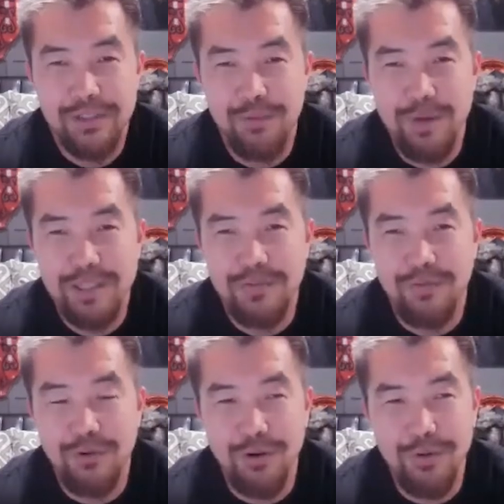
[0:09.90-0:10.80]
so much
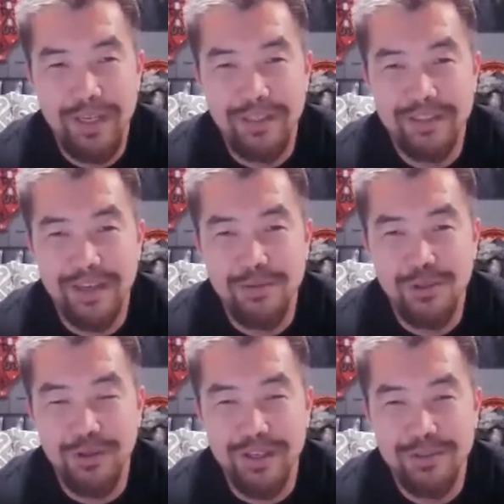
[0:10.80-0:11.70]
for making time
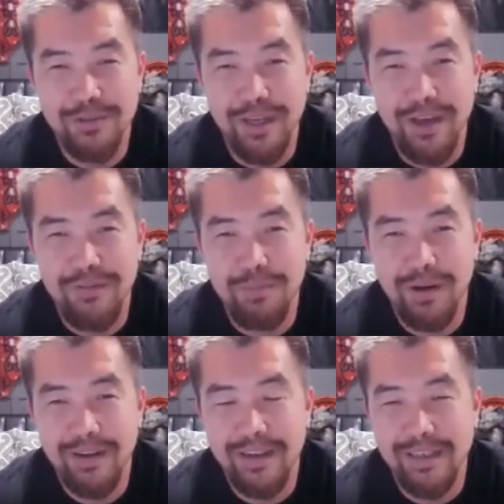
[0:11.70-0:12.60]
join us on the Ivy
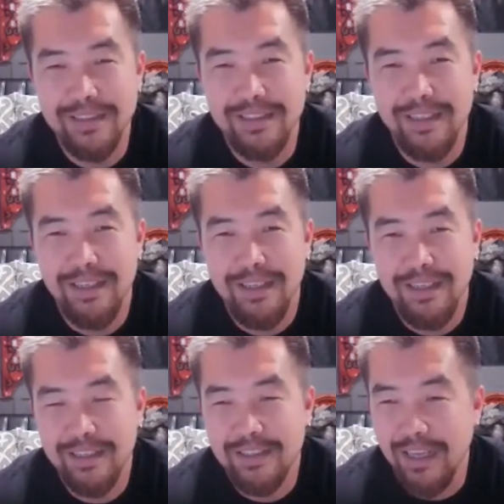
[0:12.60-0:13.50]
podcast.
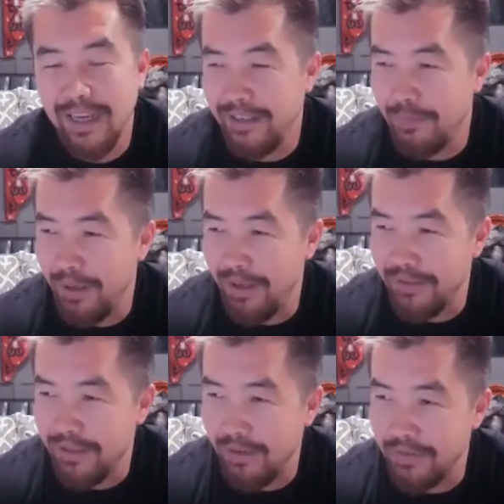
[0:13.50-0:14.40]
Excited about
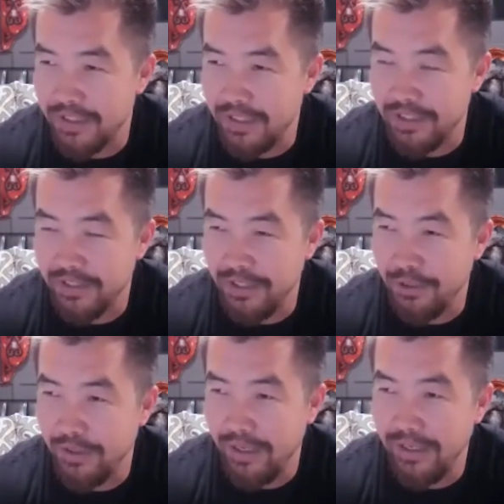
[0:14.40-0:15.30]
the conversation that
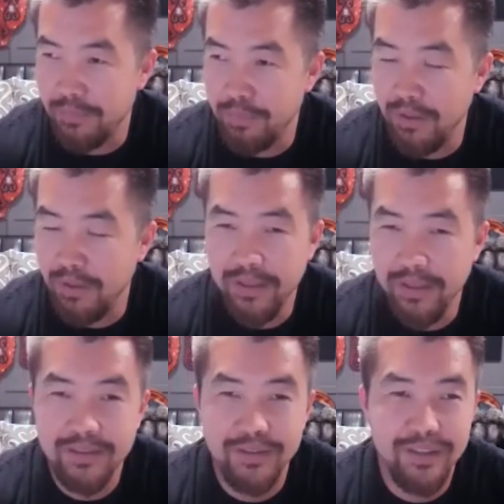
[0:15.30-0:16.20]
you and I had
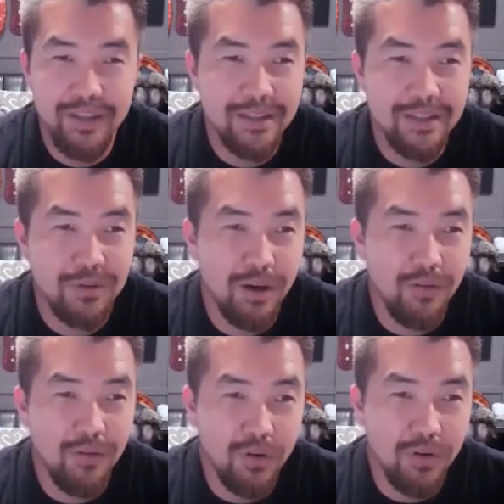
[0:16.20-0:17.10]
planned, a lot to
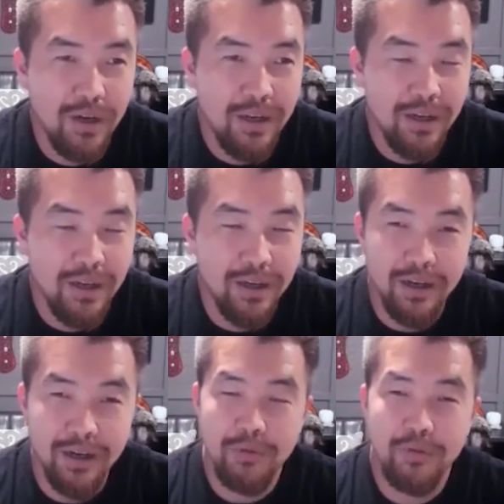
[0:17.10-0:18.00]
cover.
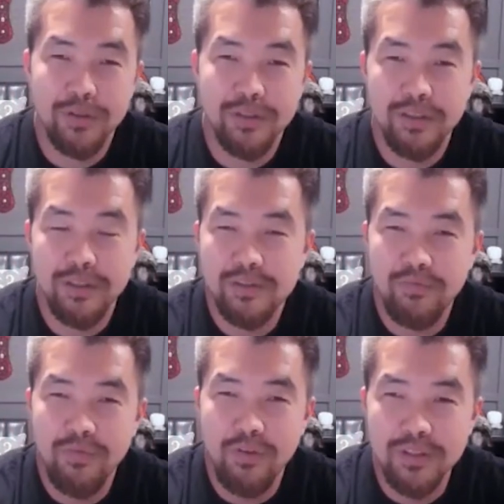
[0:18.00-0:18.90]
Uh, but first things
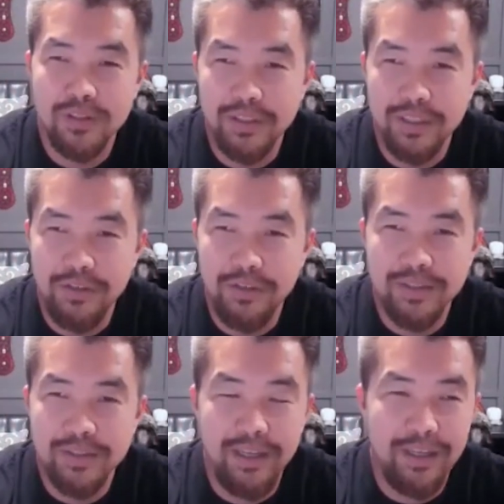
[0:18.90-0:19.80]
first, give
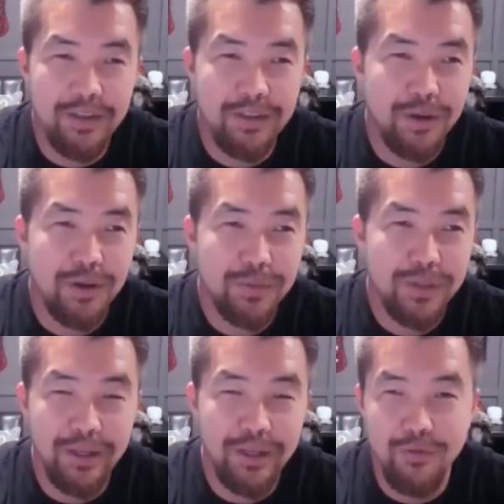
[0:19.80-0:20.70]
us a
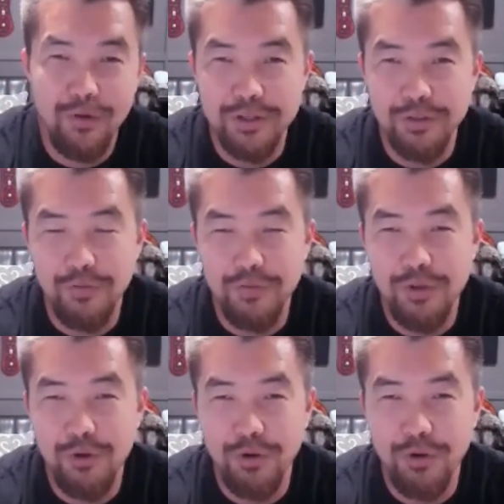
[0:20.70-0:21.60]
thumbnail version of
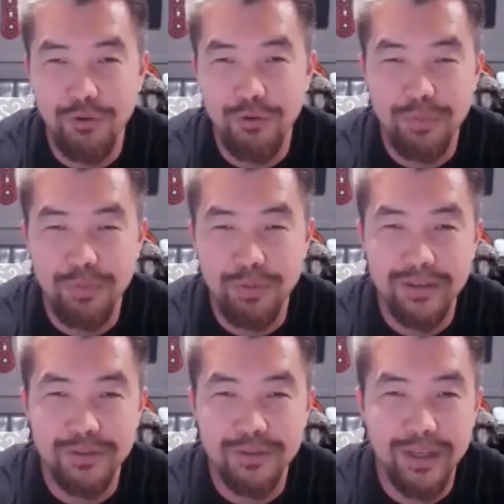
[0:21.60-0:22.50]
your career prior
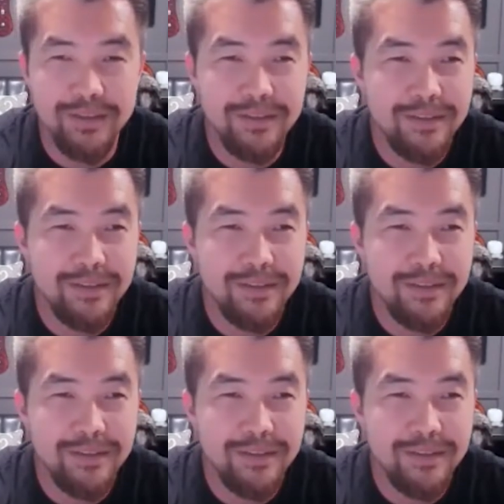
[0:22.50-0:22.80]
to that.